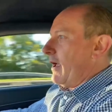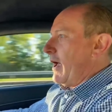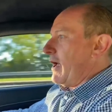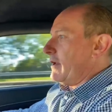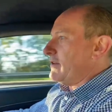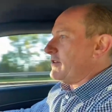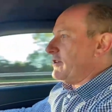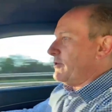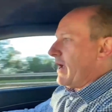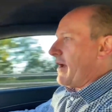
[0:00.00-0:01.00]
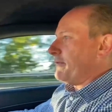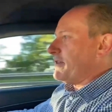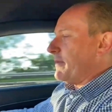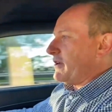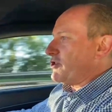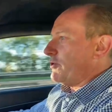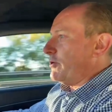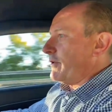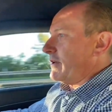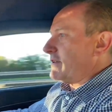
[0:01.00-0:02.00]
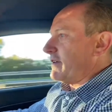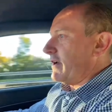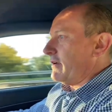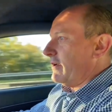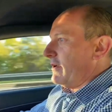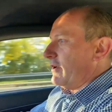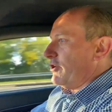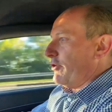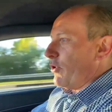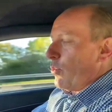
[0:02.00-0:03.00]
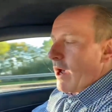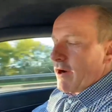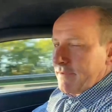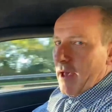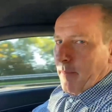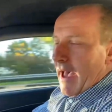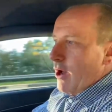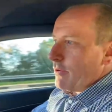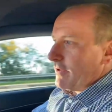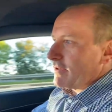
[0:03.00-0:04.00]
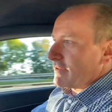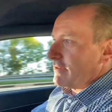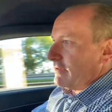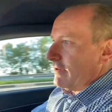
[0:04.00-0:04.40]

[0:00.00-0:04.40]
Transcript: and you have to make sure that you're aware of that power that's